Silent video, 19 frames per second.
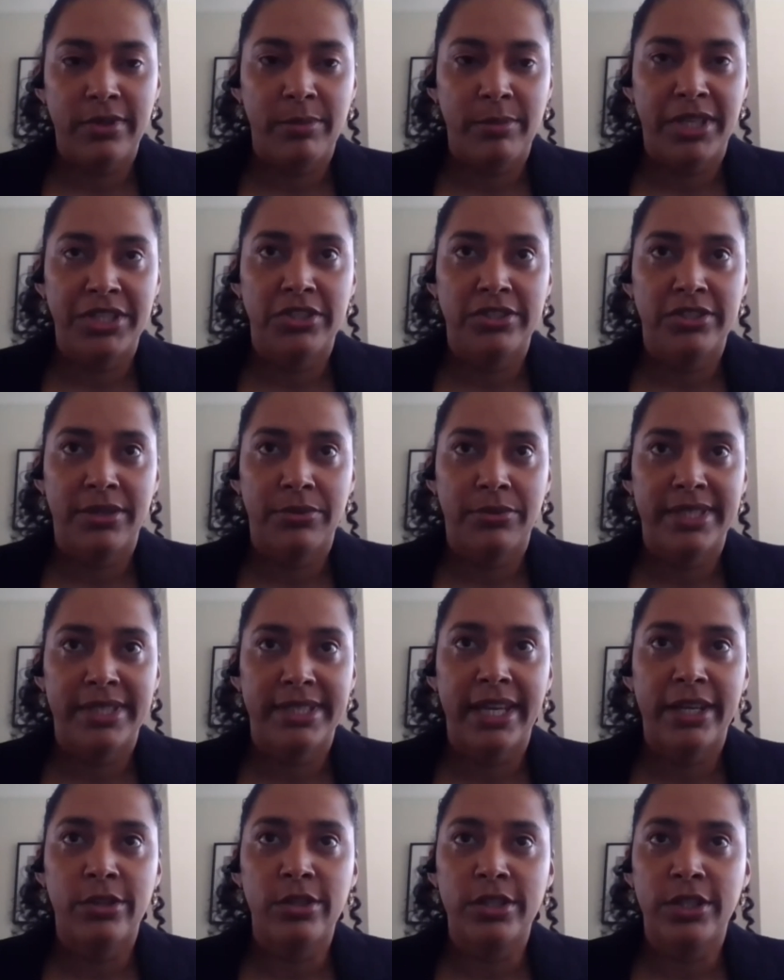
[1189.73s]
I mentioned the
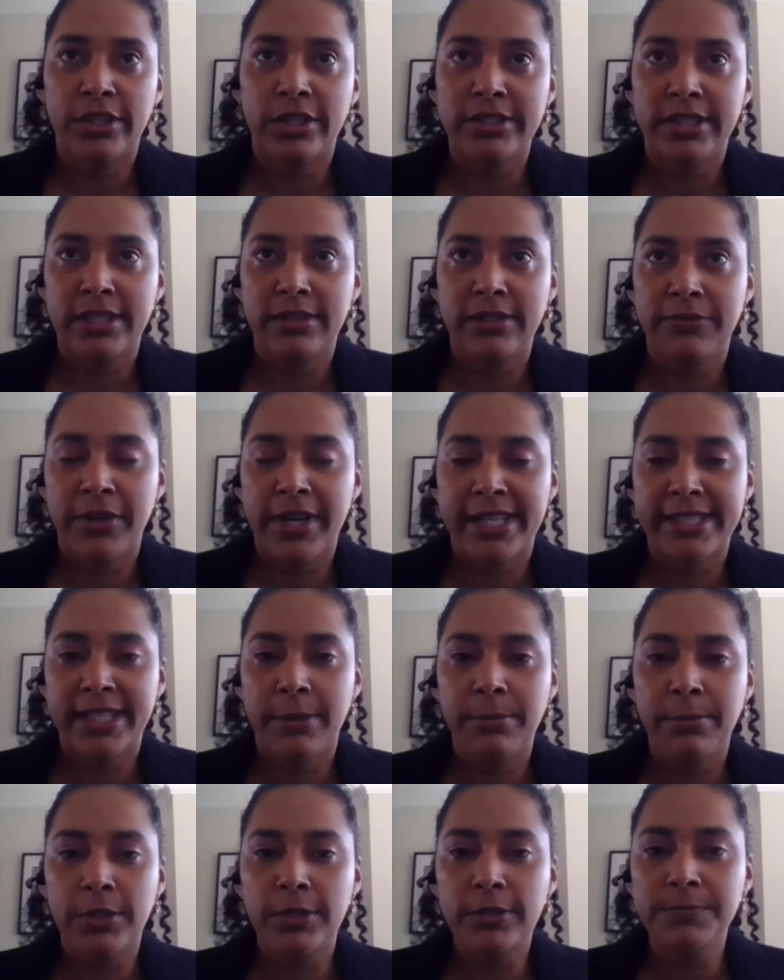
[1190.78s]
recycled content, for
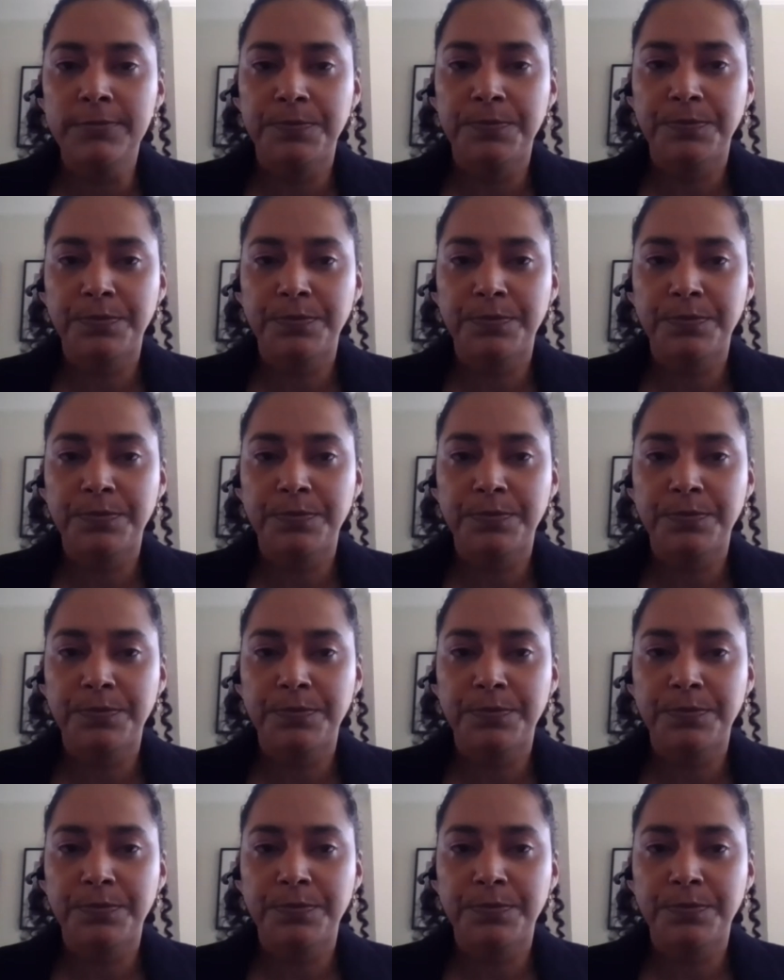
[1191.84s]
example.